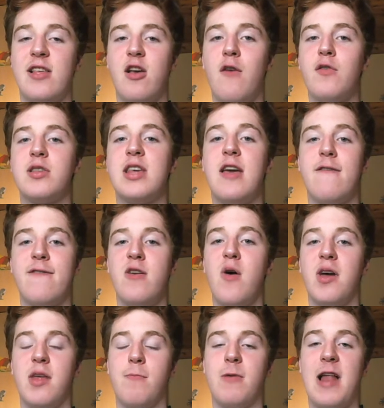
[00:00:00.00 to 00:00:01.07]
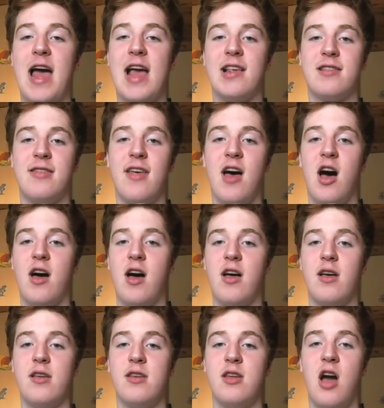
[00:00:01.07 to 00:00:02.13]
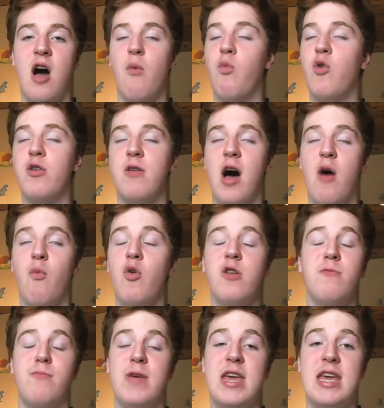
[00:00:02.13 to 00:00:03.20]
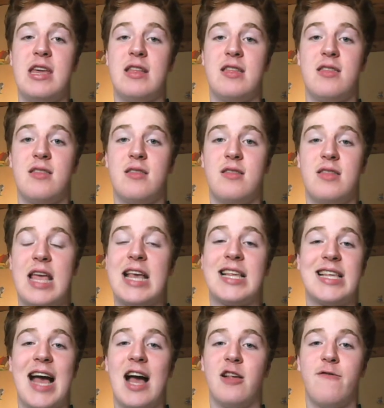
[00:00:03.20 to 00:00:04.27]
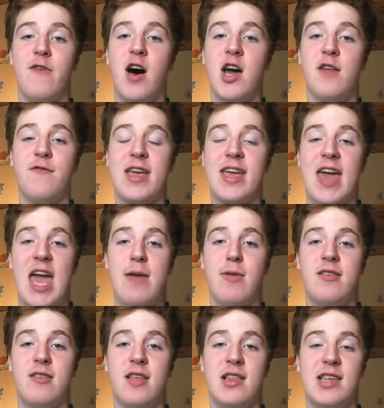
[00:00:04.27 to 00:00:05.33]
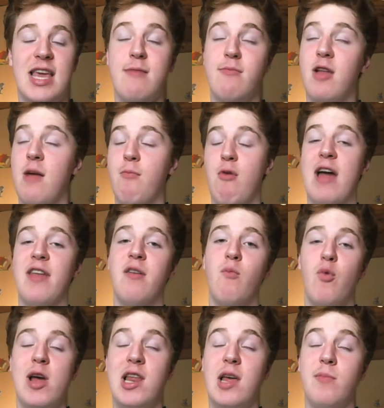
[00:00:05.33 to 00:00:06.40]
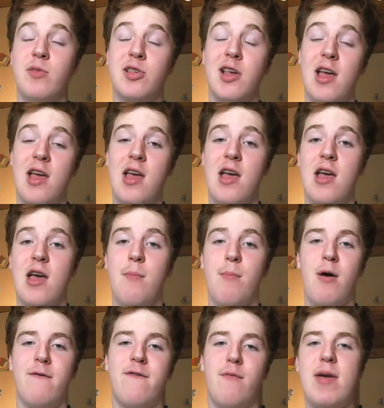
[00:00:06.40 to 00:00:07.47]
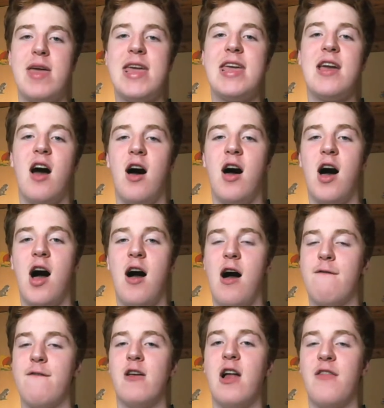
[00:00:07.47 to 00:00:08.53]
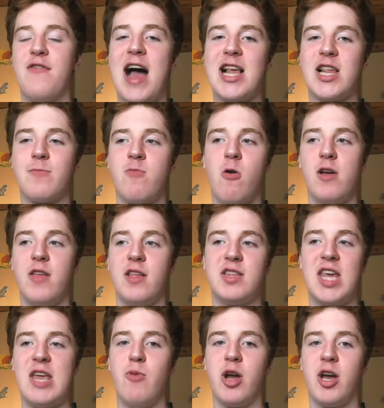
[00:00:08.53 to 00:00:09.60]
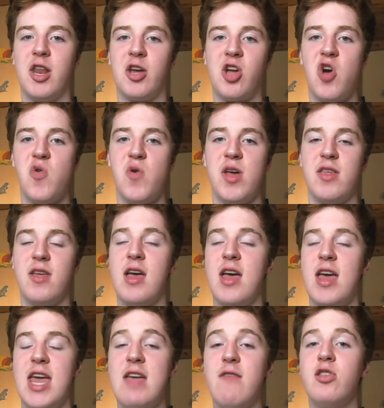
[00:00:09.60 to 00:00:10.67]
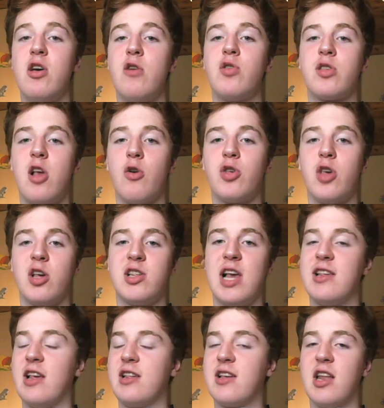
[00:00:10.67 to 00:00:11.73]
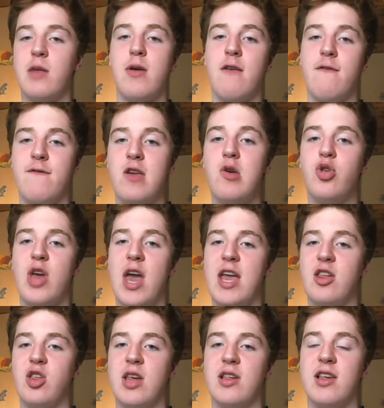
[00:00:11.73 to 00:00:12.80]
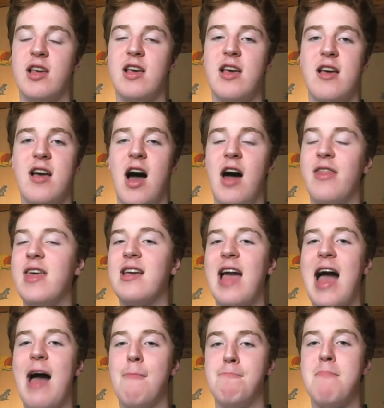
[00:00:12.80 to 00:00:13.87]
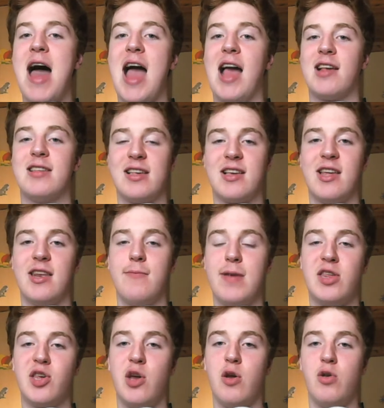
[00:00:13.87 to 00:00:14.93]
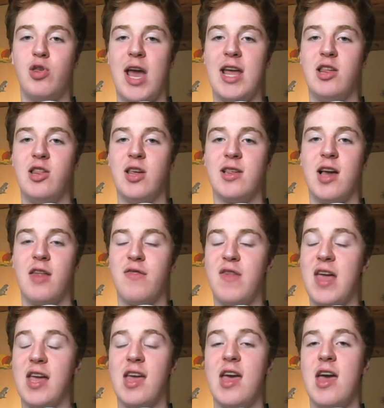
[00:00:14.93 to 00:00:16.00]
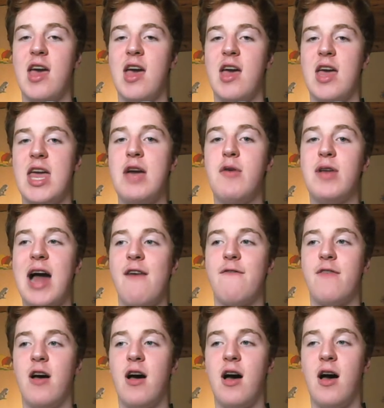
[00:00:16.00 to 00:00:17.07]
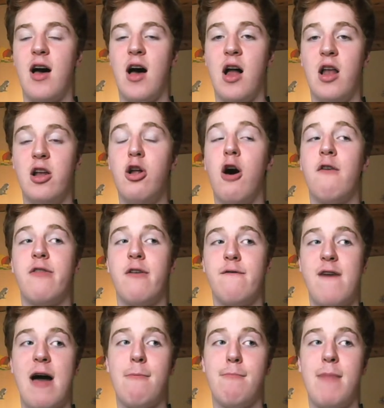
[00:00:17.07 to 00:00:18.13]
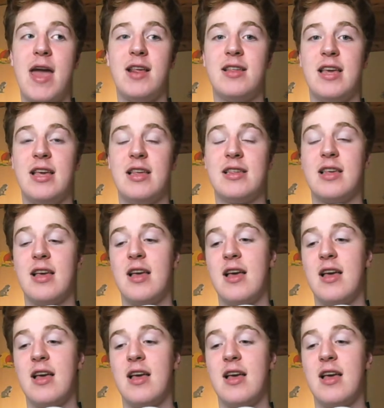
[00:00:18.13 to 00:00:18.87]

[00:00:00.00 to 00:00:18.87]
obviously a few other players that I wouldn't be dissatisfied if they came into the team, like Brandon Williams. But for me, I feel like that's probably the team we're going to go with. Even though Solskjaer says there's going to be a few changes, I think at max there's going to be 2 changes. I think he would have a lot of the fan bases.